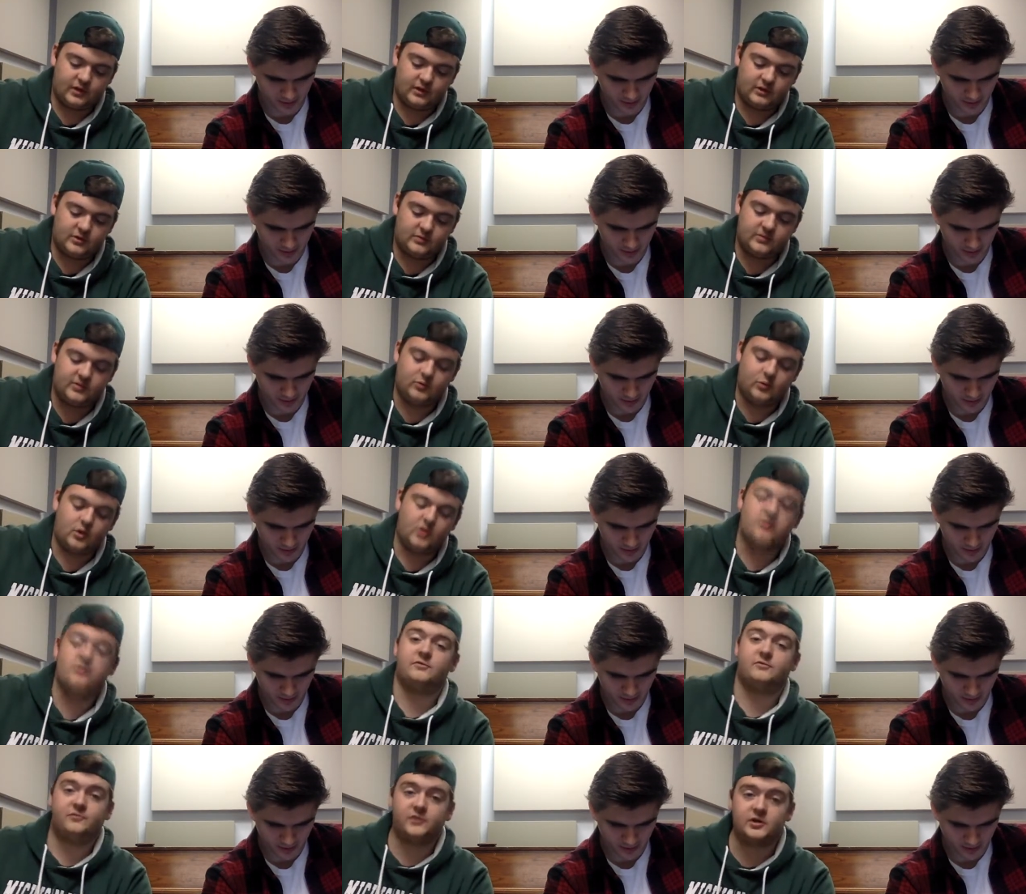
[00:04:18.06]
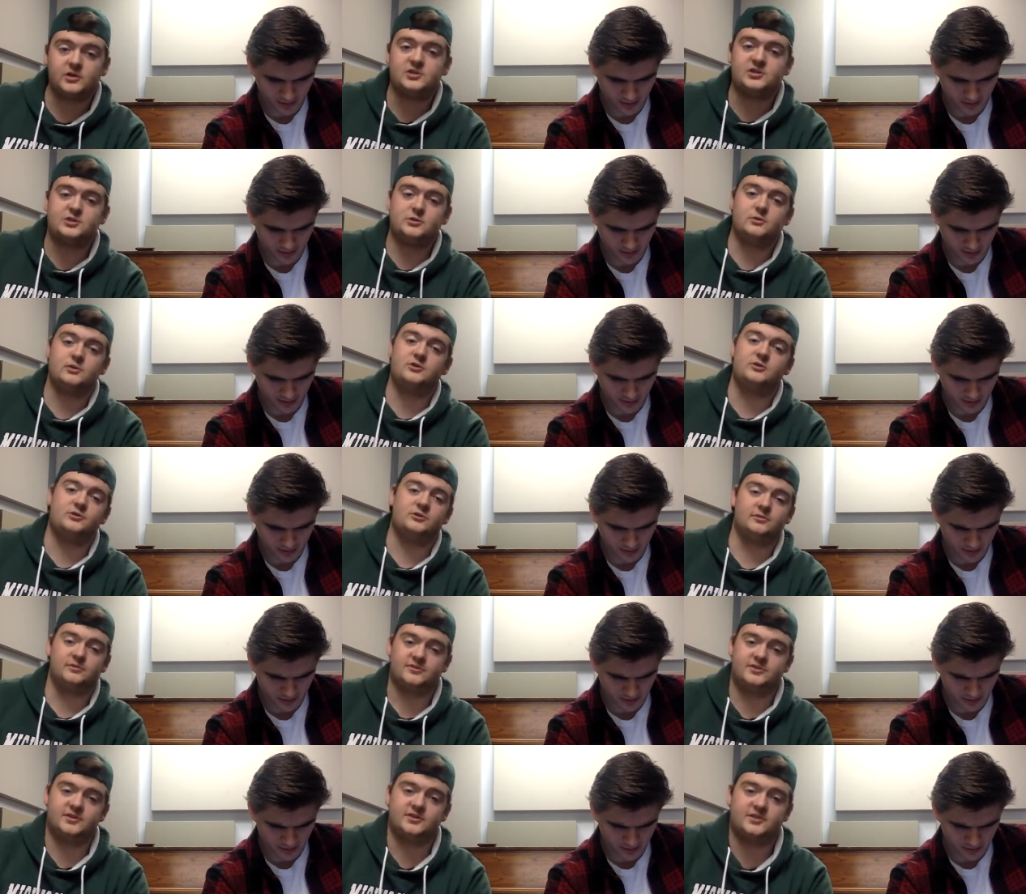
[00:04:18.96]
Speaker 1: to be one of the first to
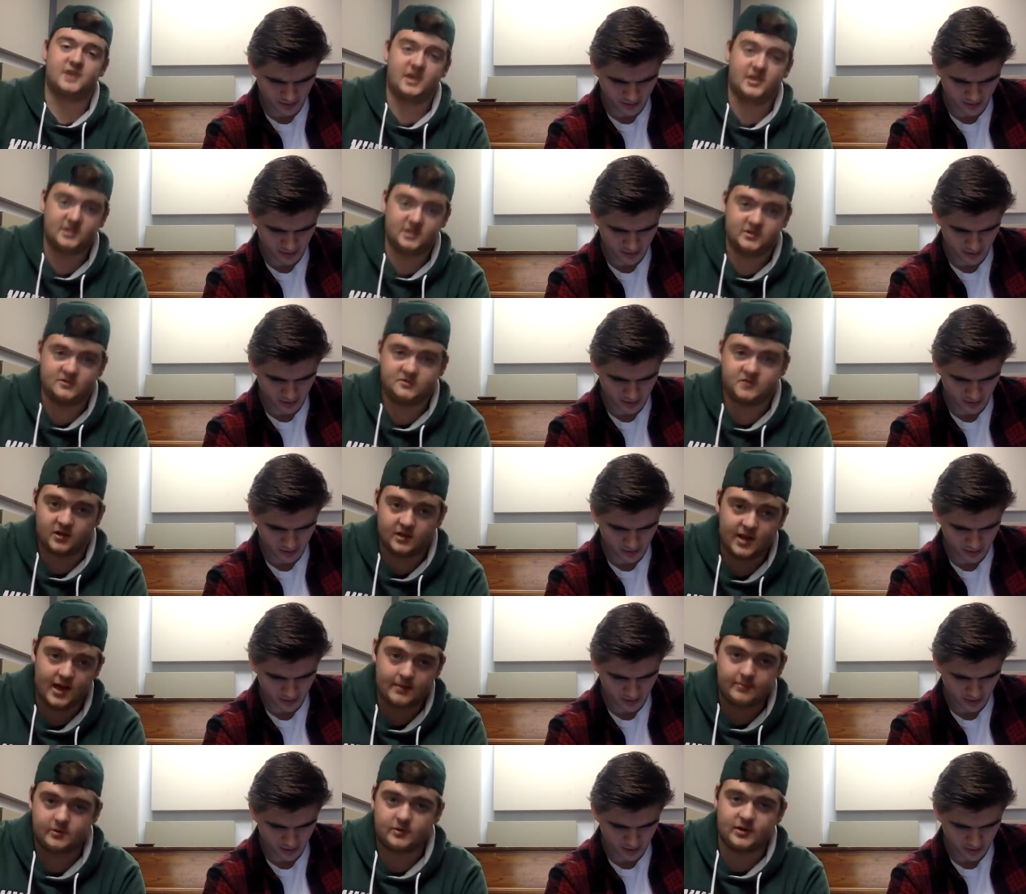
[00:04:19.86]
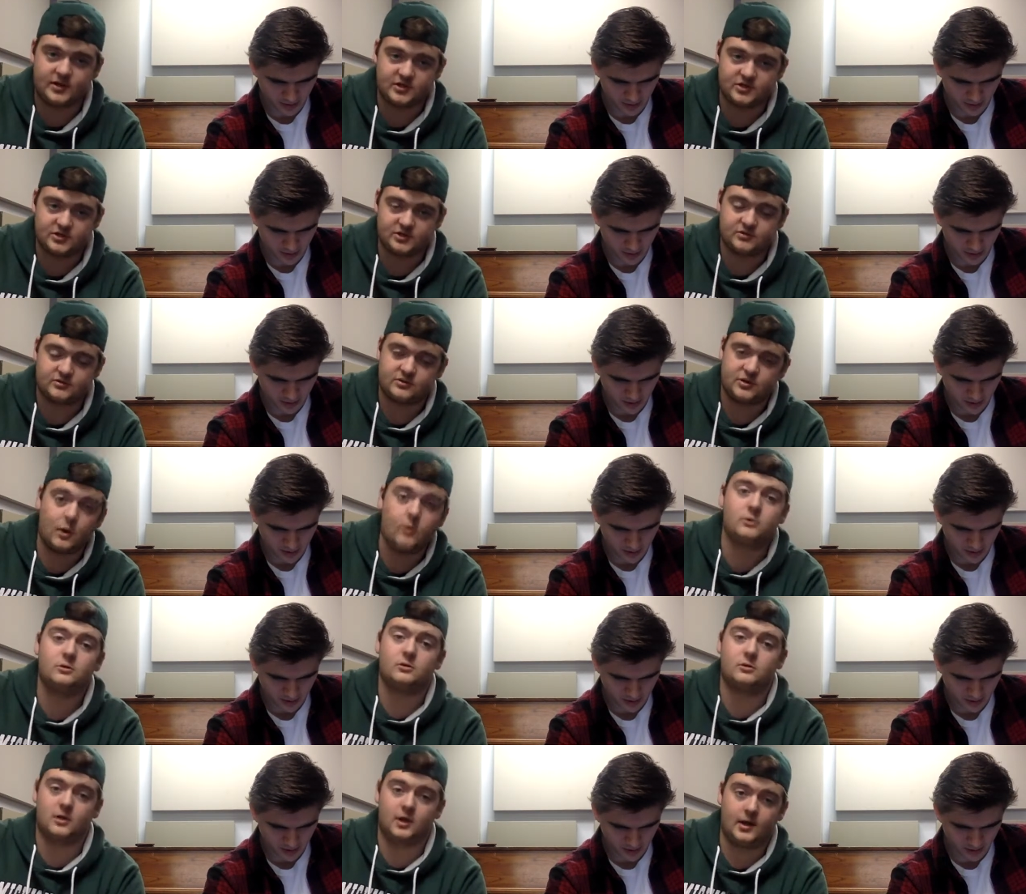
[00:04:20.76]
introduce this idea of collaboration,
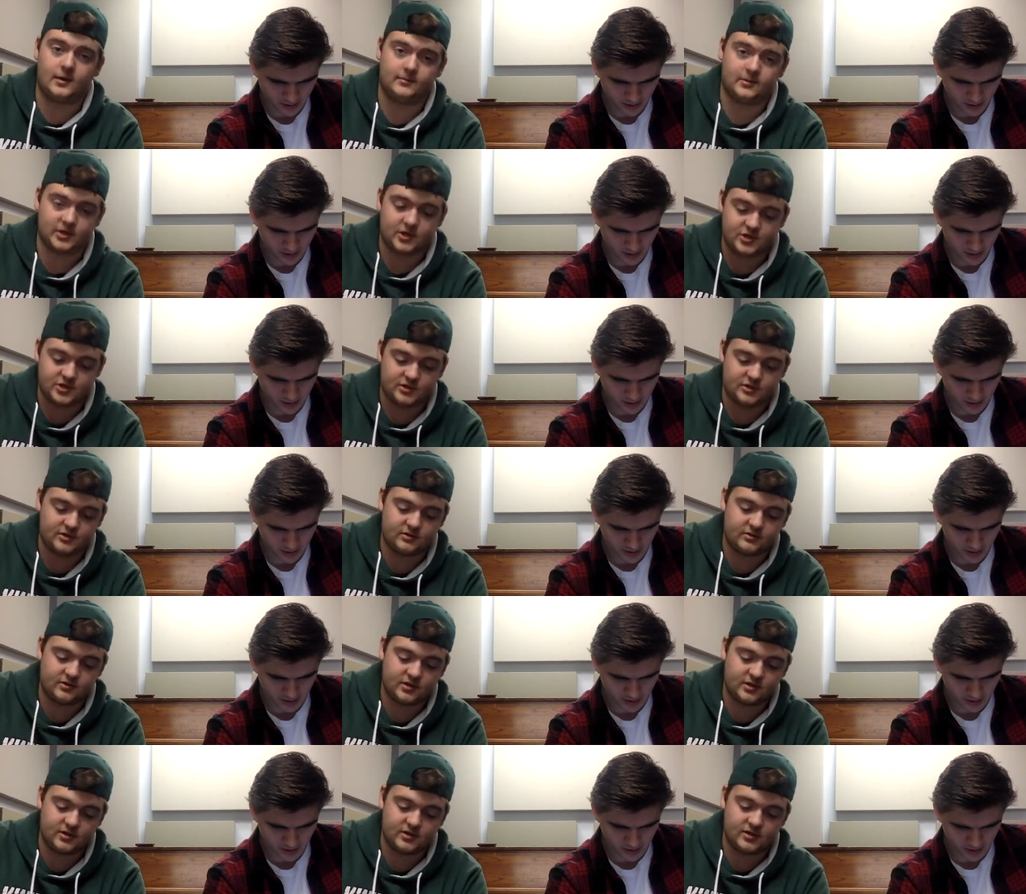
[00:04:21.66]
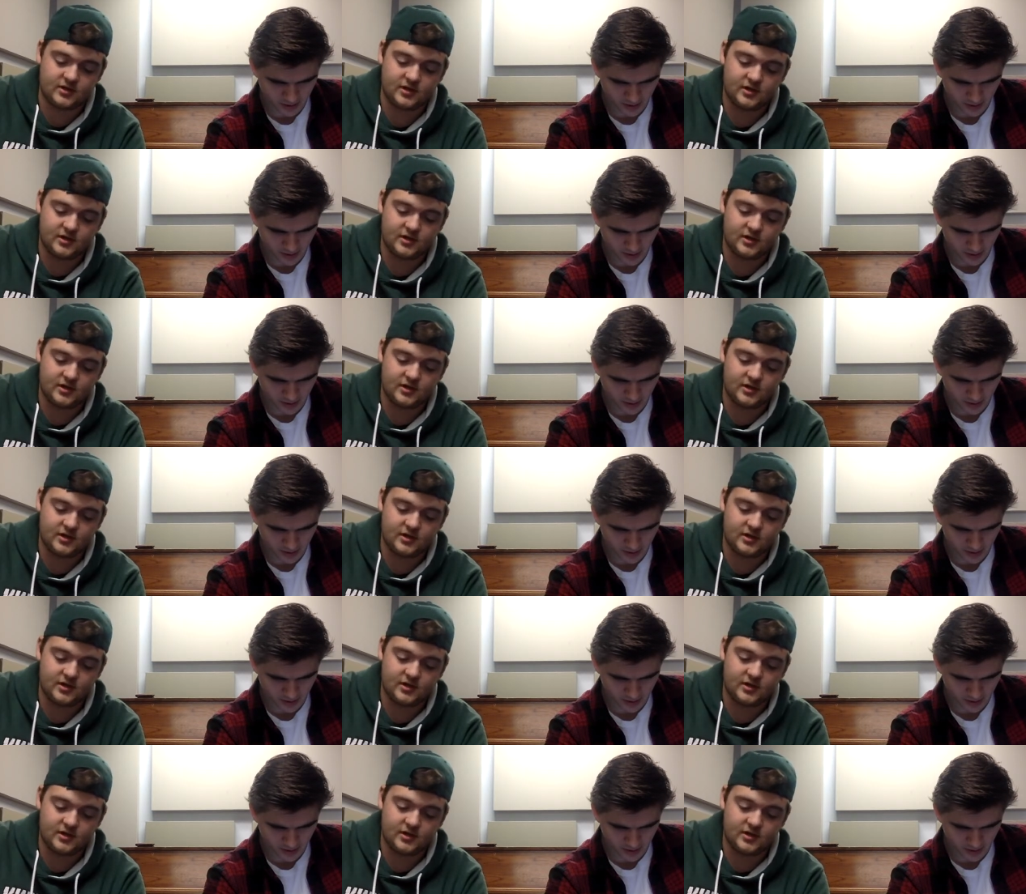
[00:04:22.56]
total collaboration in theater.